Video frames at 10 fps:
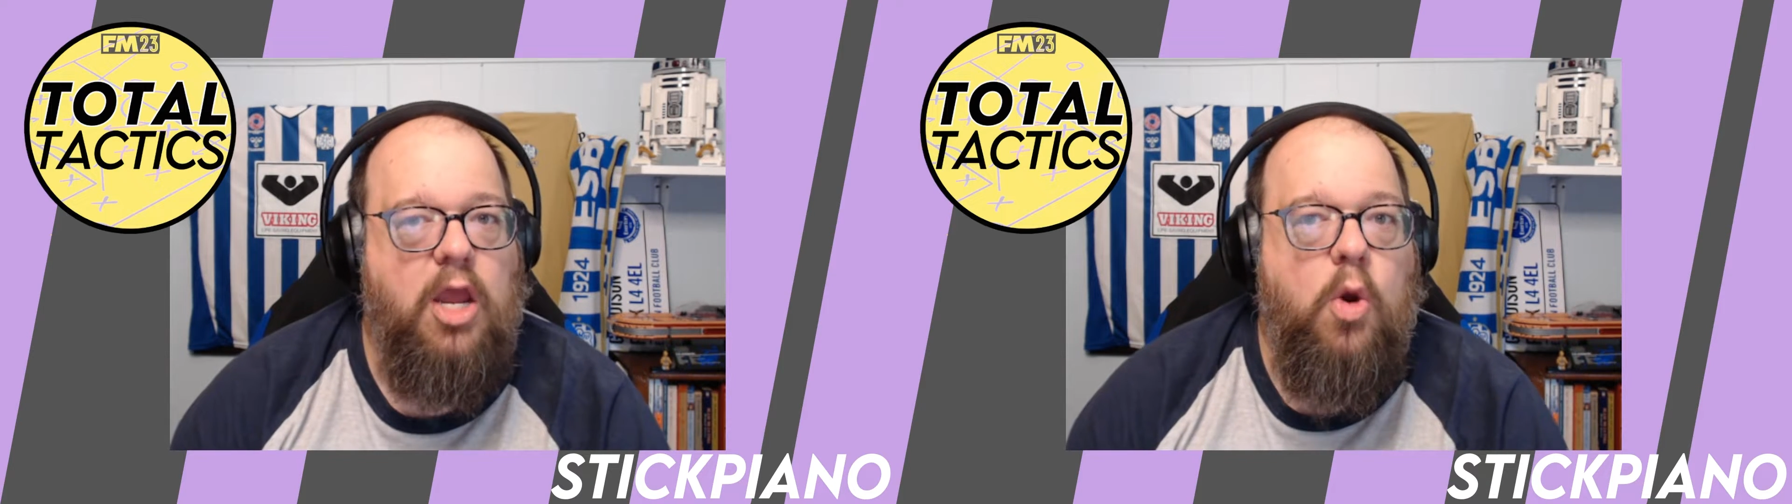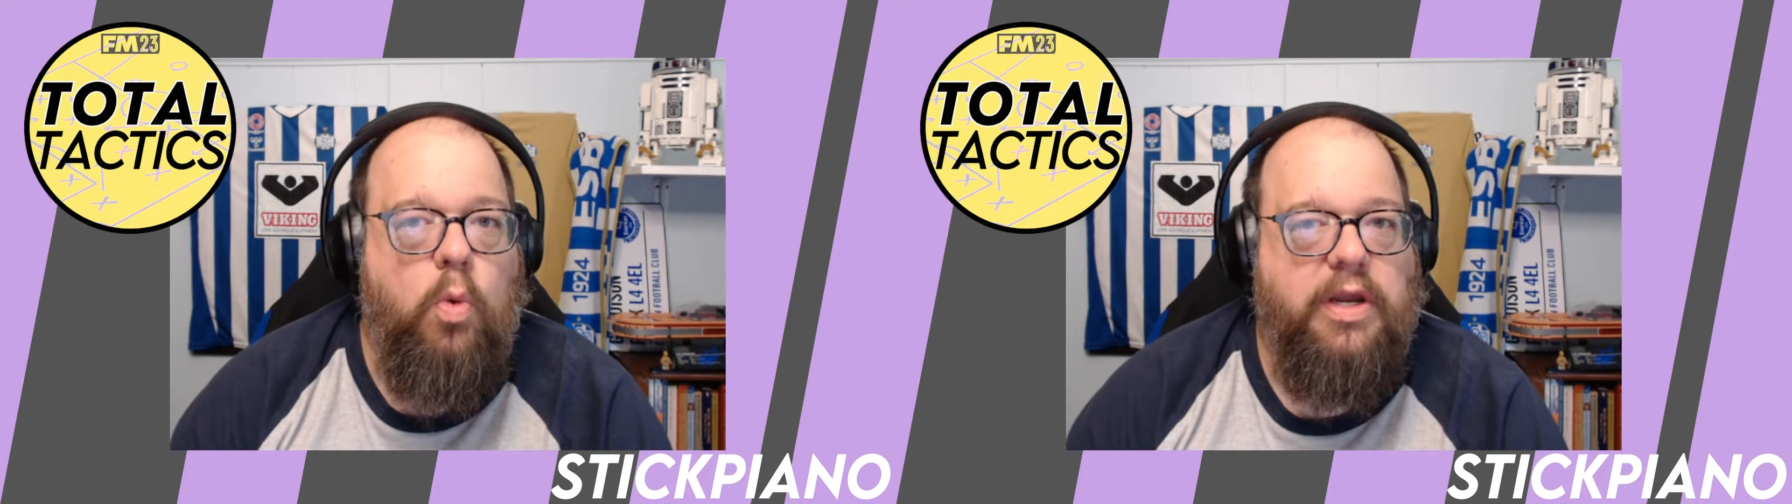
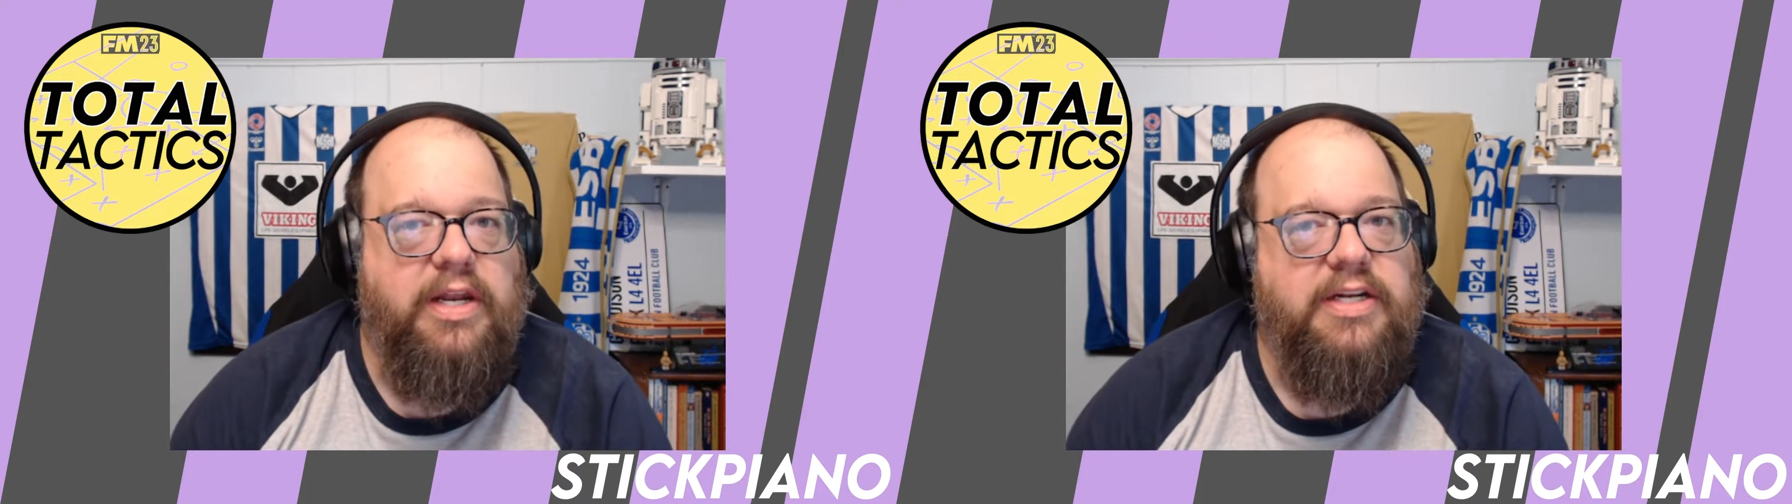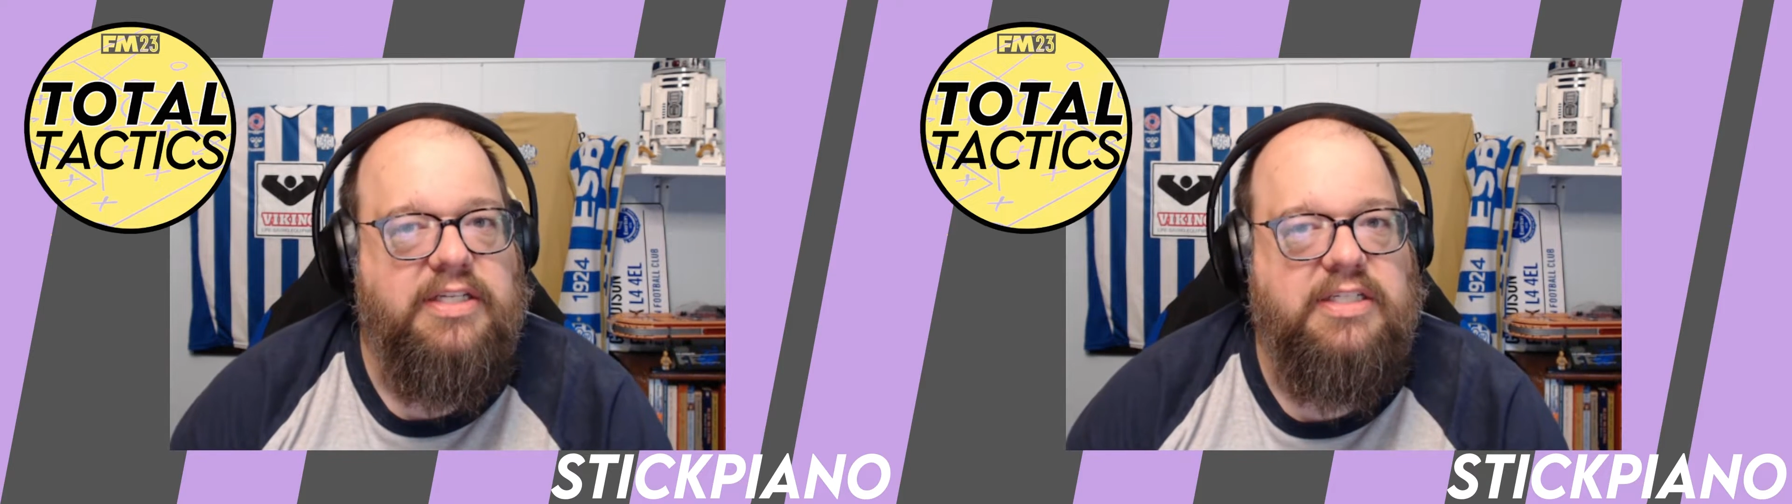we're going
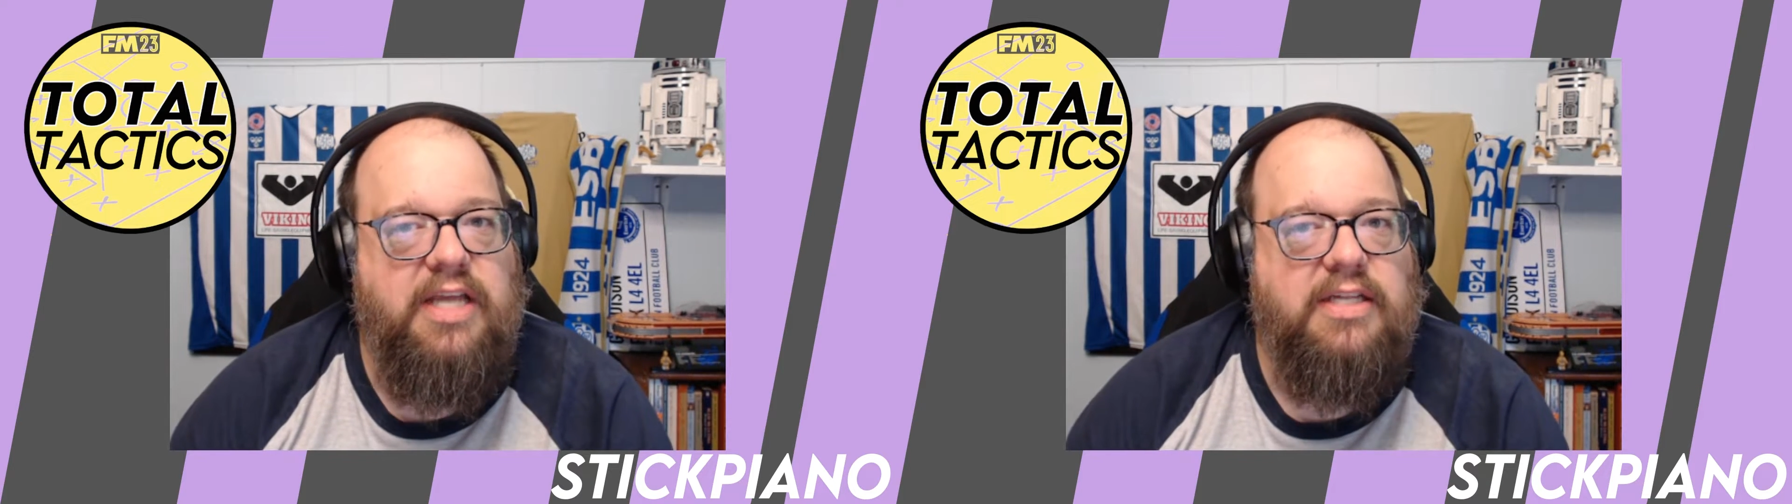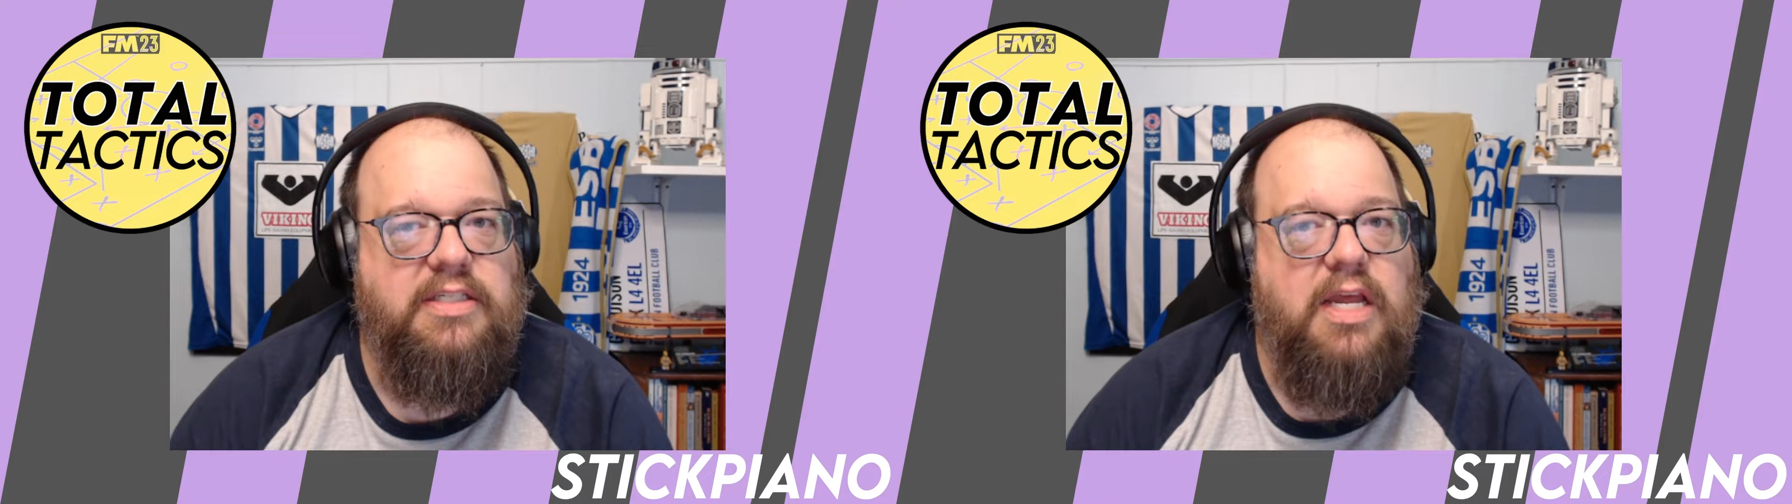to
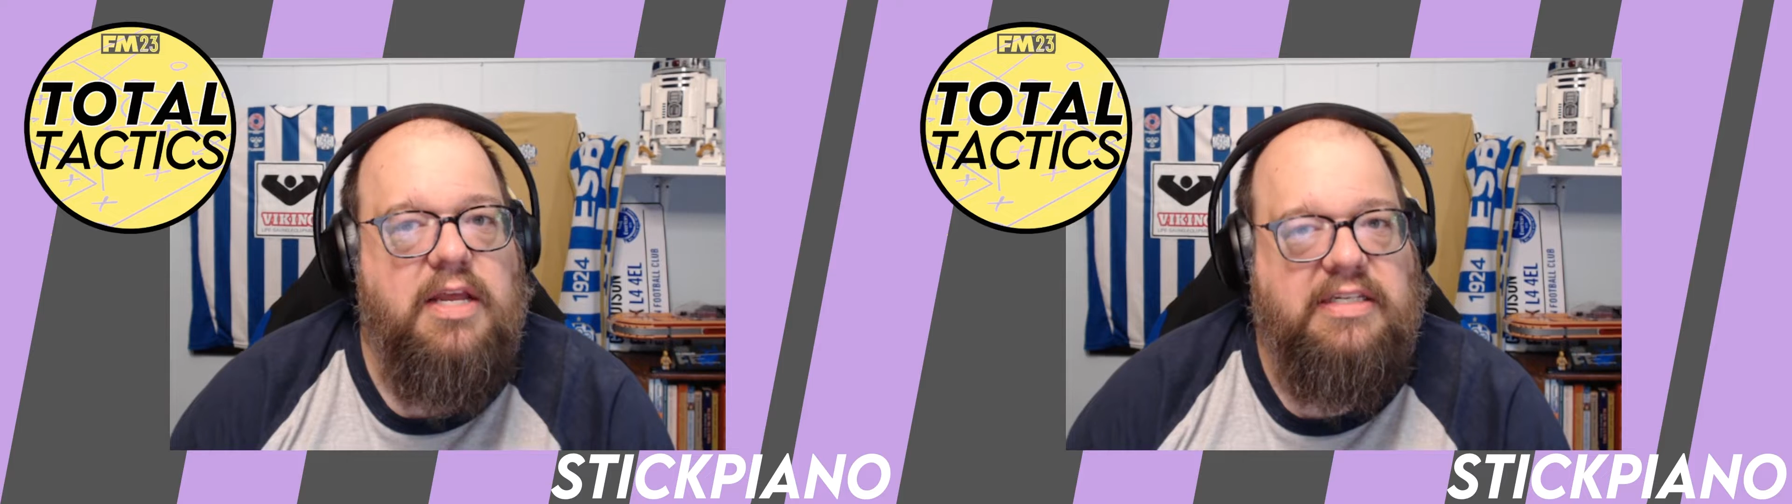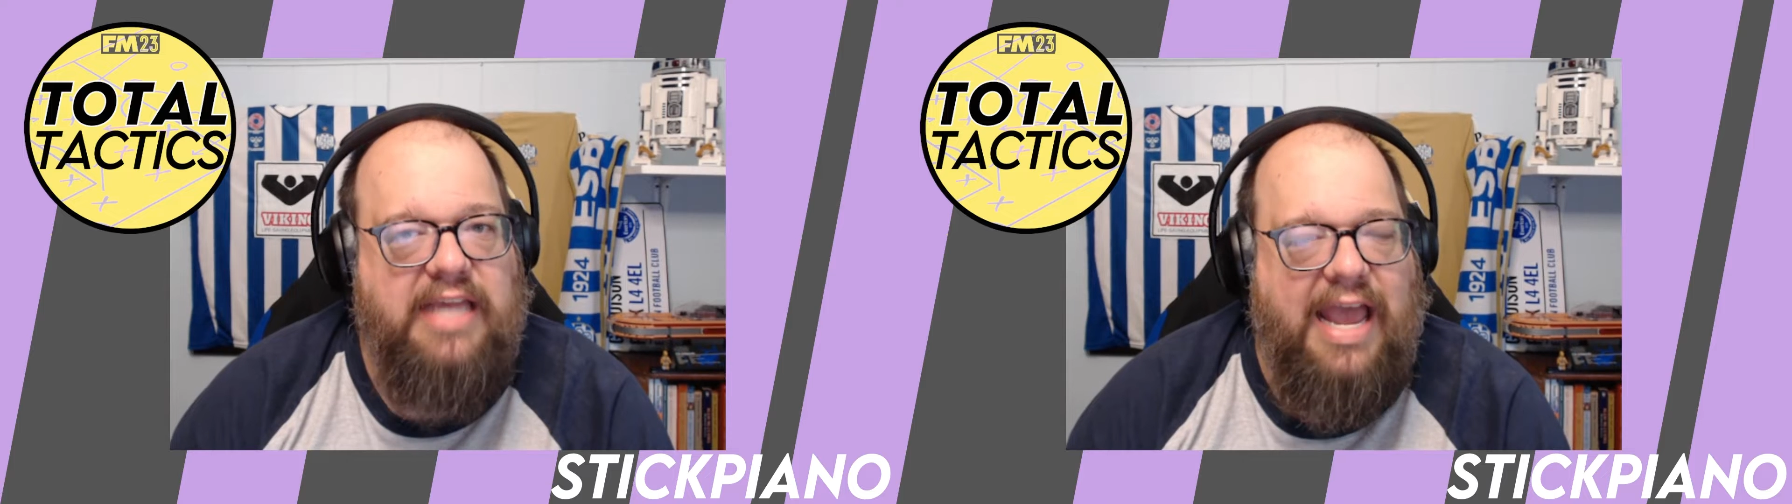discuss
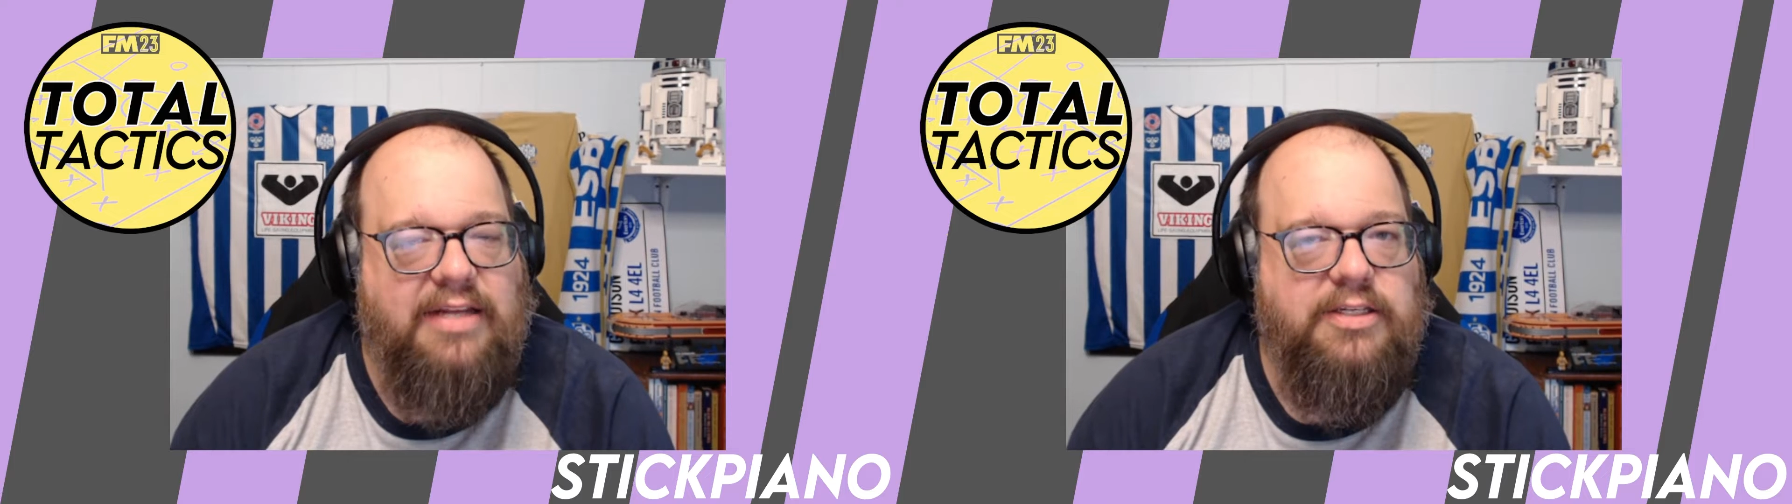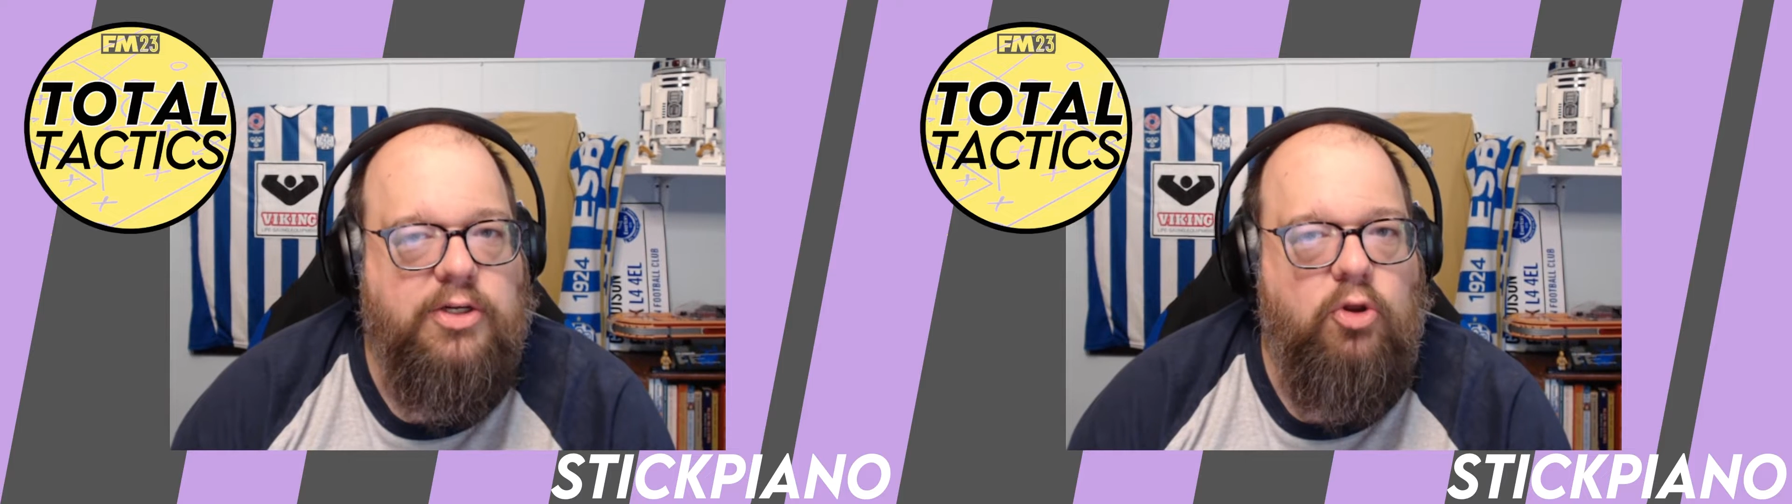
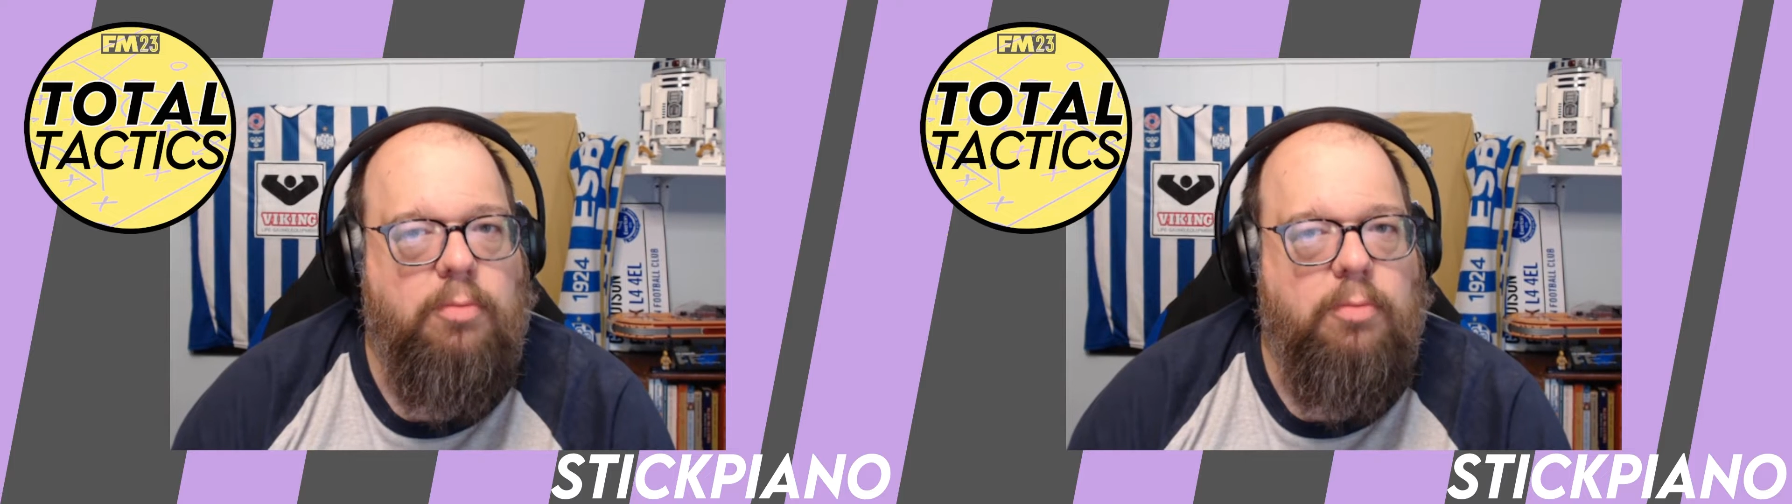tactical